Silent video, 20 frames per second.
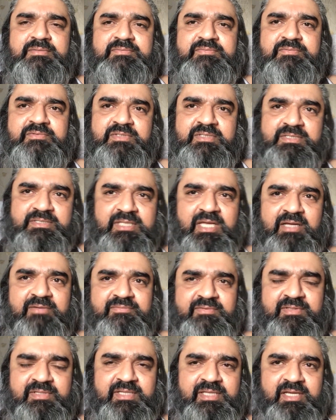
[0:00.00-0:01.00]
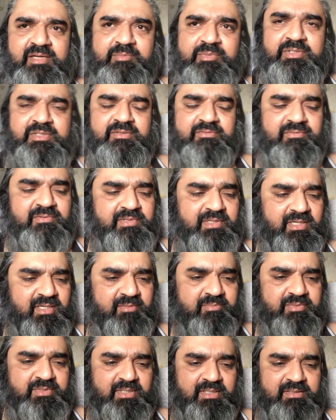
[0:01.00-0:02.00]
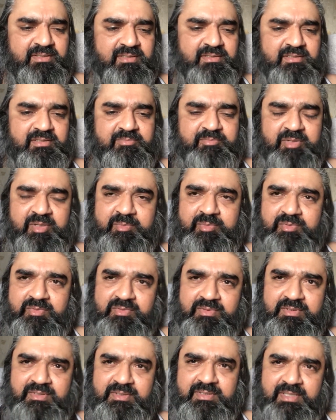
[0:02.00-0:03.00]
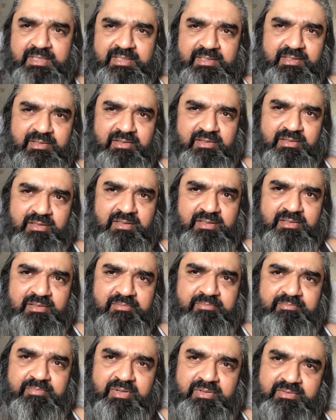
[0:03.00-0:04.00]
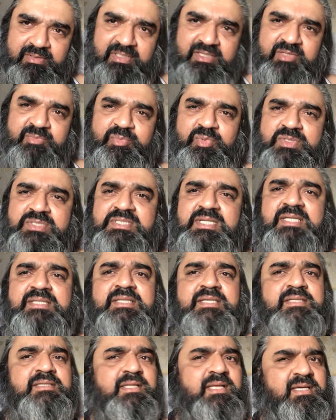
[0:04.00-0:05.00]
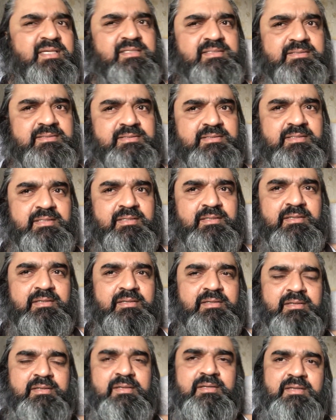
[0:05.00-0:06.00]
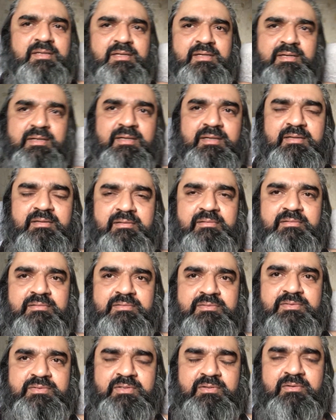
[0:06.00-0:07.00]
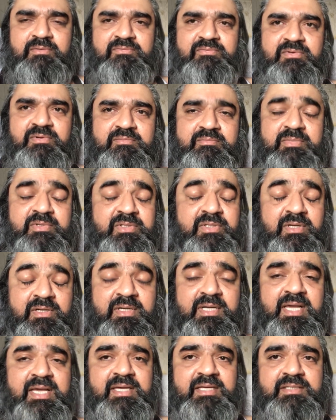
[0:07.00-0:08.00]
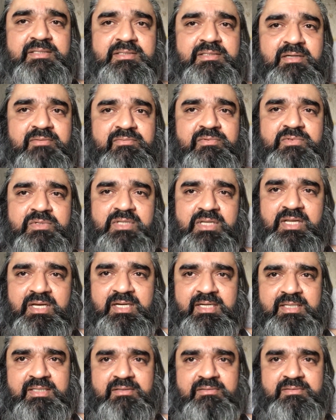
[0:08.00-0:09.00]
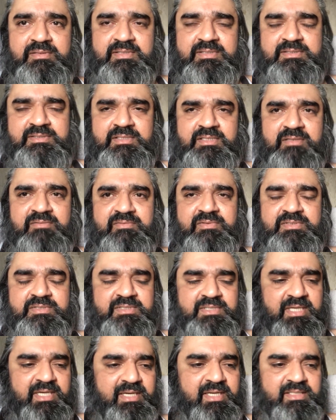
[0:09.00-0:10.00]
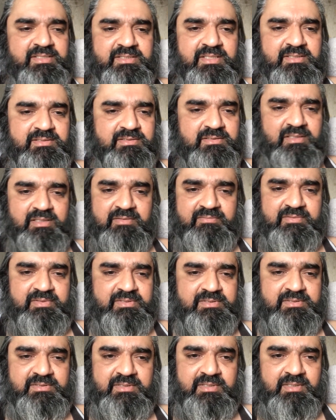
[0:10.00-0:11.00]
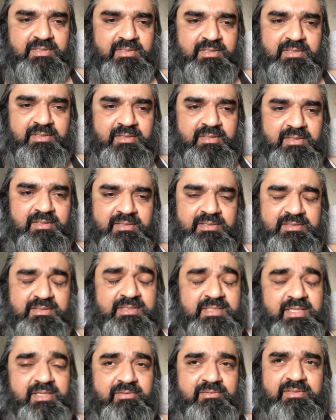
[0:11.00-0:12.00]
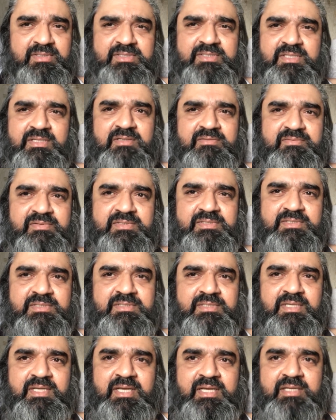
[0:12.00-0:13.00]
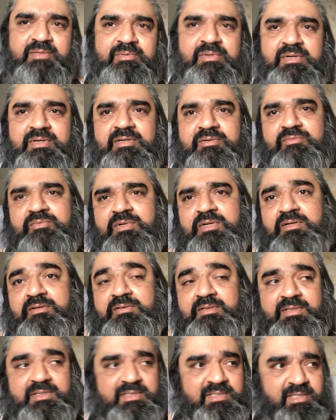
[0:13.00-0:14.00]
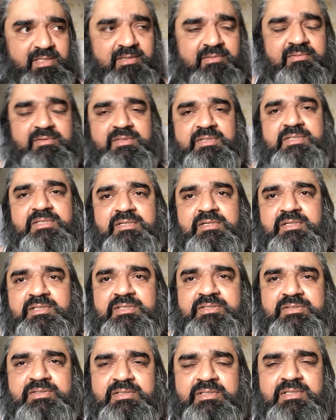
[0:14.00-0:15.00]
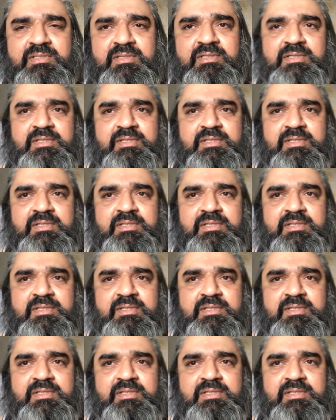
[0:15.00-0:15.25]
for the staff at the Amputee Rehab Center, the people that are building the prosthetic legs, so from a young age, I've relied on this service. The NHS service is the only service anywhere in the world, and it's here in this country,